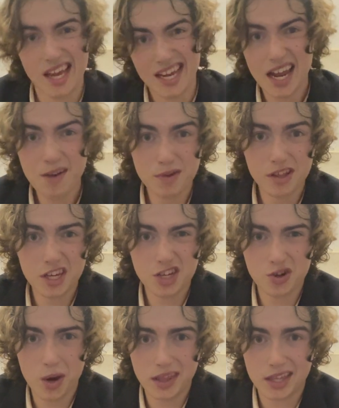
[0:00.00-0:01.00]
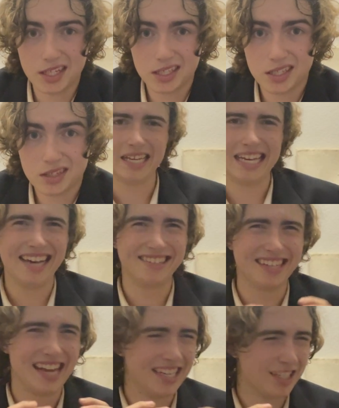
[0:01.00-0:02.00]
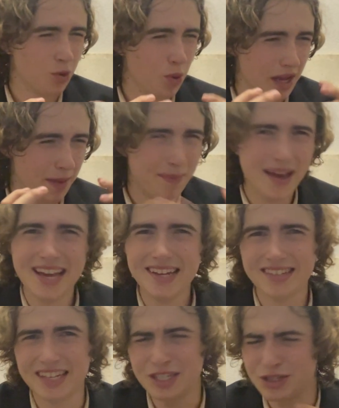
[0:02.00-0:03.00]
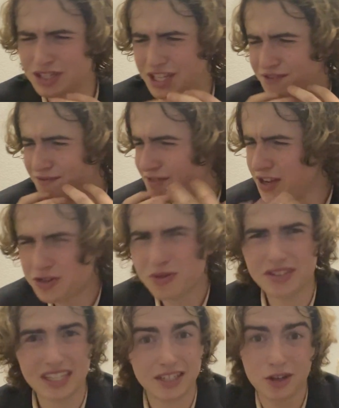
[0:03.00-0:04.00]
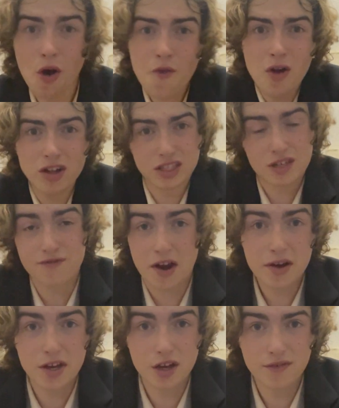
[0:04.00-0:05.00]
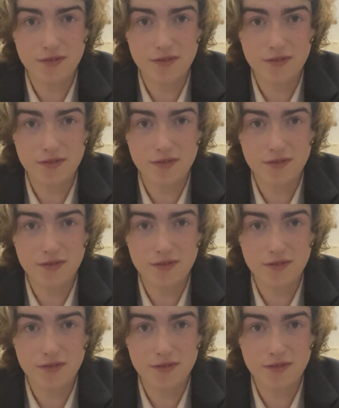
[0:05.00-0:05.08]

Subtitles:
And I really enjoyed this. It has a nice quick pace, interesting visuals, and it's overall just a very good